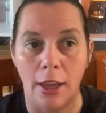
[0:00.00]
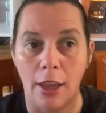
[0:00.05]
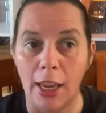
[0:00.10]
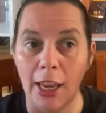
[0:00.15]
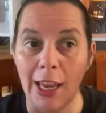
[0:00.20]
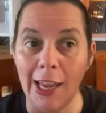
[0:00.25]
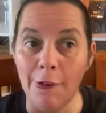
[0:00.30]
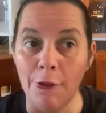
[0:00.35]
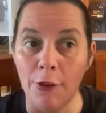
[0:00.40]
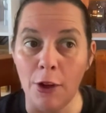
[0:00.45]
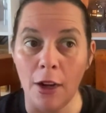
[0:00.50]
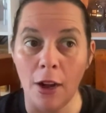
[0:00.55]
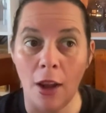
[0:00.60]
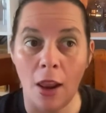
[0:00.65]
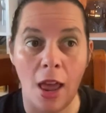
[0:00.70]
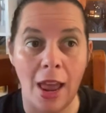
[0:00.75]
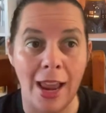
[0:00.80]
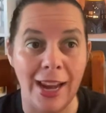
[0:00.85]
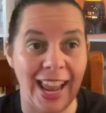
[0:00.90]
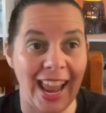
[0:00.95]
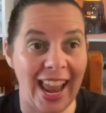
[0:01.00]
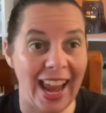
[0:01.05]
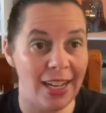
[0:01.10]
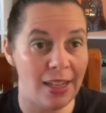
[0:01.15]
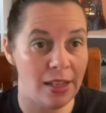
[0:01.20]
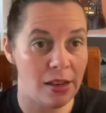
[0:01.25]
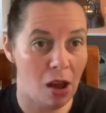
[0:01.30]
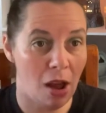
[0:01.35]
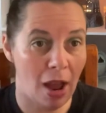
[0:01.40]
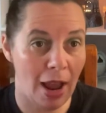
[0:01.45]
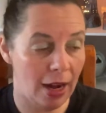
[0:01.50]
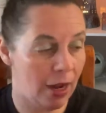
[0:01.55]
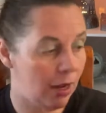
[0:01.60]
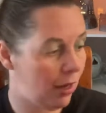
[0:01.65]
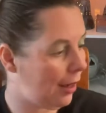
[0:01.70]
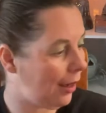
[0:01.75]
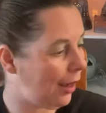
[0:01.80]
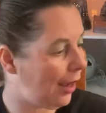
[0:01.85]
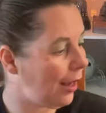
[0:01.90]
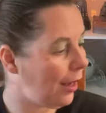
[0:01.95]
If you like Hey Tiger
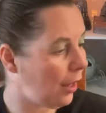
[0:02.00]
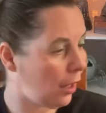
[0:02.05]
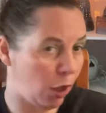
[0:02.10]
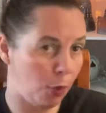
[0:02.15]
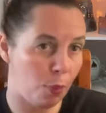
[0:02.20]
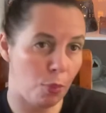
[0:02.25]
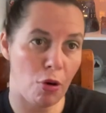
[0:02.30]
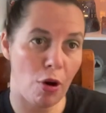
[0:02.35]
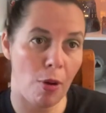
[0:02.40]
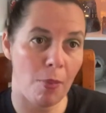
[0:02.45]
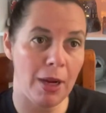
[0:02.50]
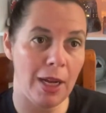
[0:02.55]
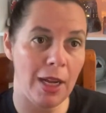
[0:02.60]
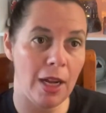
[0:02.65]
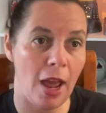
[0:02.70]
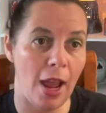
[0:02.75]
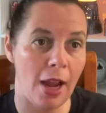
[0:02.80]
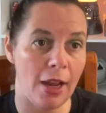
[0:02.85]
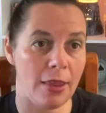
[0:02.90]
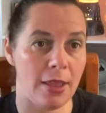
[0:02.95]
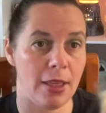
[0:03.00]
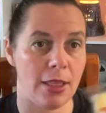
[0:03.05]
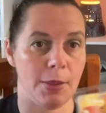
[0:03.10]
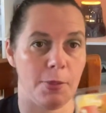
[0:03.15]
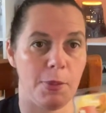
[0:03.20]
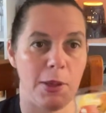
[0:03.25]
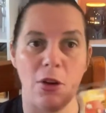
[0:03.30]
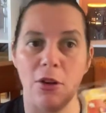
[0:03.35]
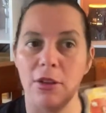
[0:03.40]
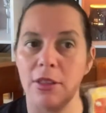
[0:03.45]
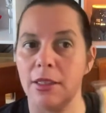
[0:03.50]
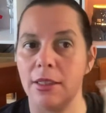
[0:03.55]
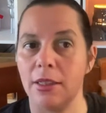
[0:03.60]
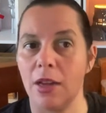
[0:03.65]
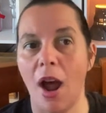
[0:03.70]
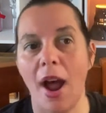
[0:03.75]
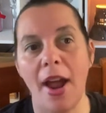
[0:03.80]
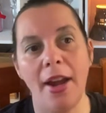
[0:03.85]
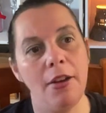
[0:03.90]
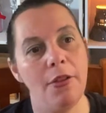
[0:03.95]
Lily, you'd probably like this because it's
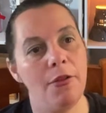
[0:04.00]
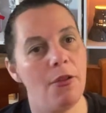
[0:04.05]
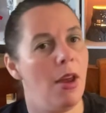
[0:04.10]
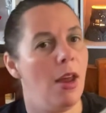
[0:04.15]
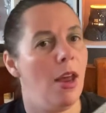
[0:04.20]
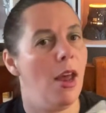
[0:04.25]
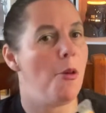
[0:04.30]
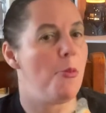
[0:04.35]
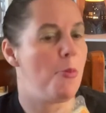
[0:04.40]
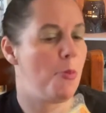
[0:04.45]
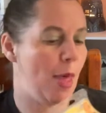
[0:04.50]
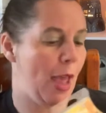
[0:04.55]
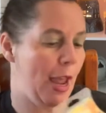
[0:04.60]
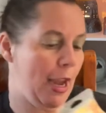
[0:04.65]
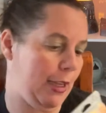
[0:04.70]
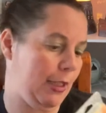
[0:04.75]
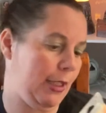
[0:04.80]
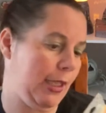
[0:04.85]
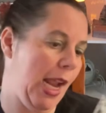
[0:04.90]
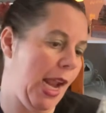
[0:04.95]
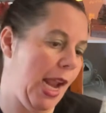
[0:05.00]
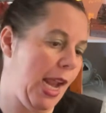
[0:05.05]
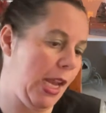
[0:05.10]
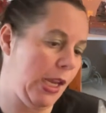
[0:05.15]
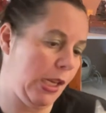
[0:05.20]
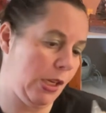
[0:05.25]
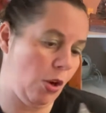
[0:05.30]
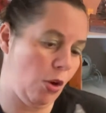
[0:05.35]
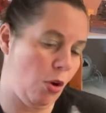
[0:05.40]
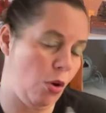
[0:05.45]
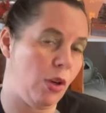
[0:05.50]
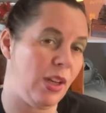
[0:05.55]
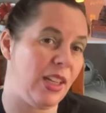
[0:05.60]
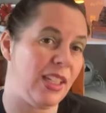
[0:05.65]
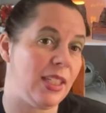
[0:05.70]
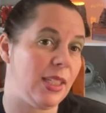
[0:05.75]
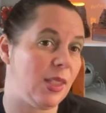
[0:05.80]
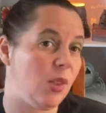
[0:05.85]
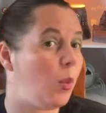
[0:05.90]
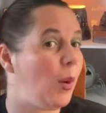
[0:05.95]
kind of that take on a
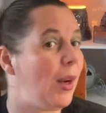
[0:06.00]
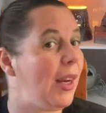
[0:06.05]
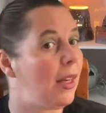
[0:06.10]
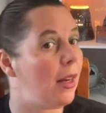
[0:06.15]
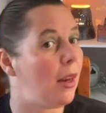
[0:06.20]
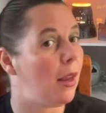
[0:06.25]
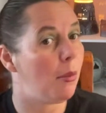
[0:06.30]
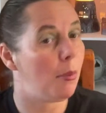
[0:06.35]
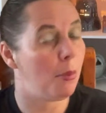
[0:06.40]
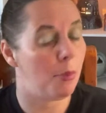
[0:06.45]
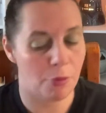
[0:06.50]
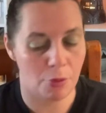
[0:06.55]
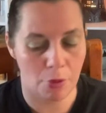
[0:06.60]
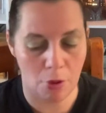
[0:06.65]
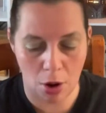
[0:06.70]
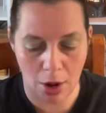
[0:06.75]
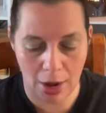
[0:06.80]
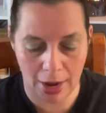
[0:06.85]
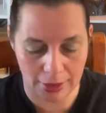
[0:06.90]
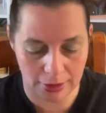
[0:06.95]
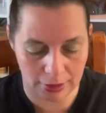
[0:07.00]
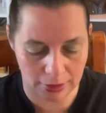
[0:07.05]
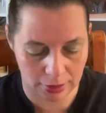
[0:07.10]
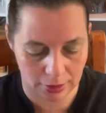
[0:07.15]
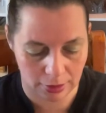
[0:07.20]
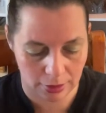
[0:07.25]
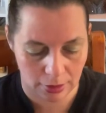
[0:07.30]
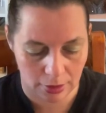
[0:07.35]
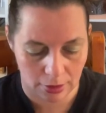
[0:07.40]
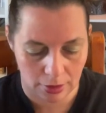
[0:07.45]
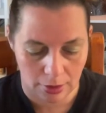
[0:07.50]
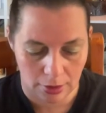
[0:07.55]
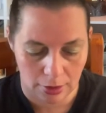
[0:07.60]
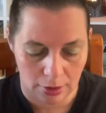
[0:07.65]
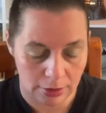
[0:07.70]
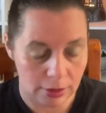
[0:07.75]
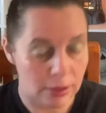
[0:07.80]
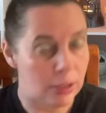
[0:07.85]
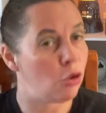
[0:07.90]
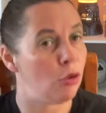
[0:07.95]
sweet, bright
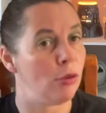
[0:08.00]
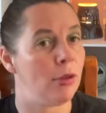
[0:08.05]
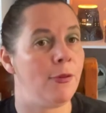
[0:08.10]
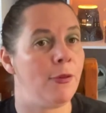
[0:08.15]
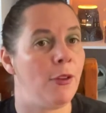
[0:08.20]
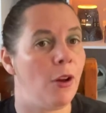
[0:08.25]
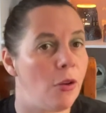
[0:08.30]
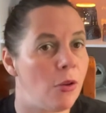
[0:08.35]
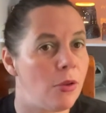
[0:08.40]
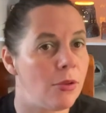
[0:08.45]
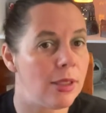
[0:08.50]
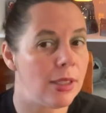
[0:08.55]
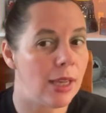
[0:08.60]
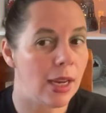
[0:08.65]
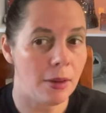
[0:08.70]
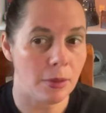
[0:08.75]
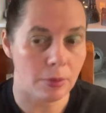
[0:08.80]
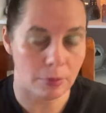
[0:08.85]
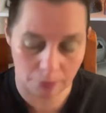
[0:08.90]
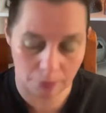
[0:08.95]
citrus floral scent.